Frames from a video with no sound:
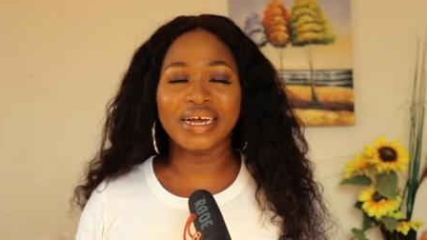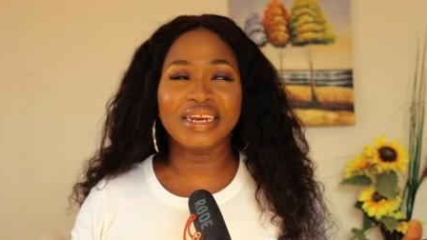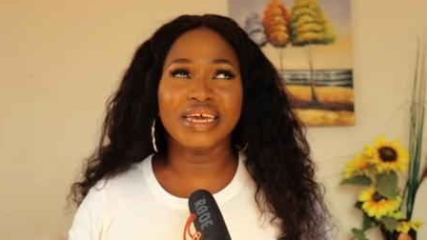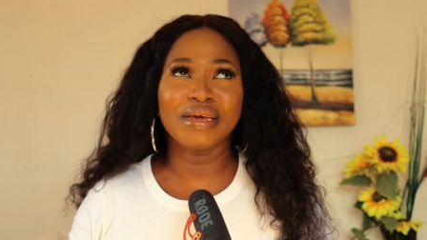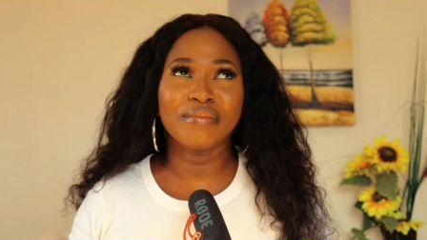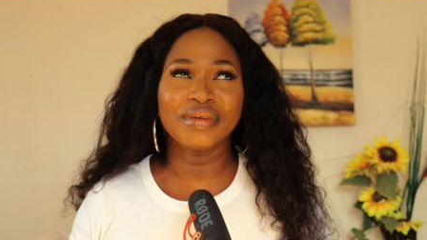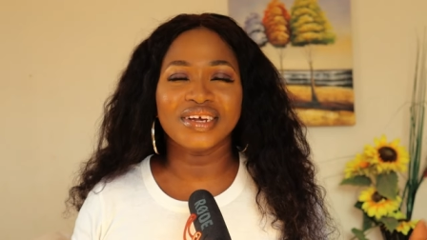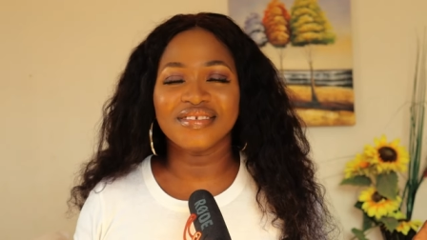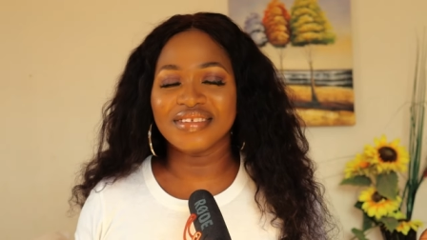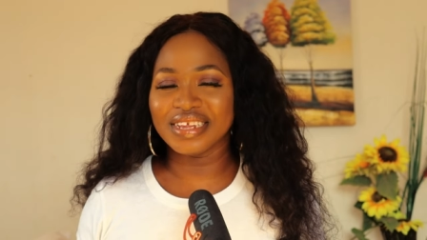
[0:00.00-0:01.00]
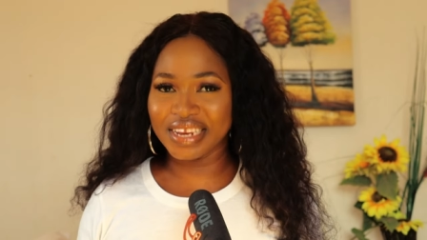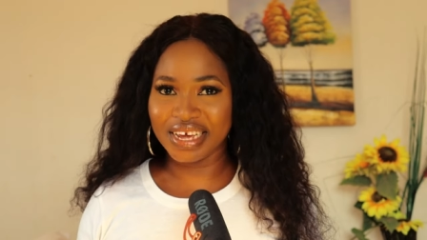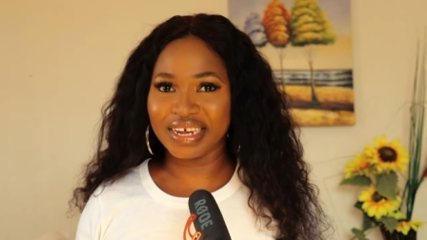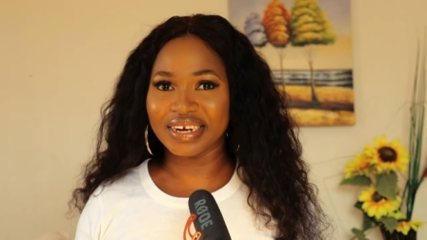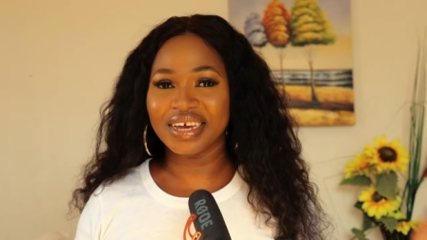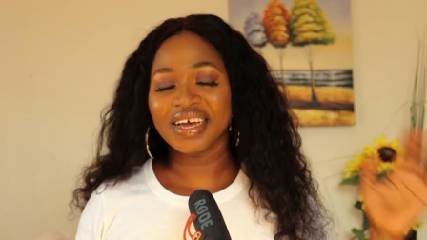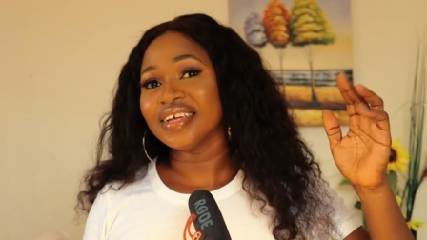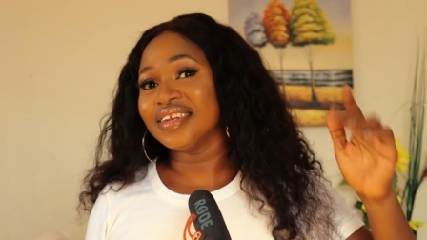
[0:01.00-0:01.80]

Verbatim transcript: My name is Lillian.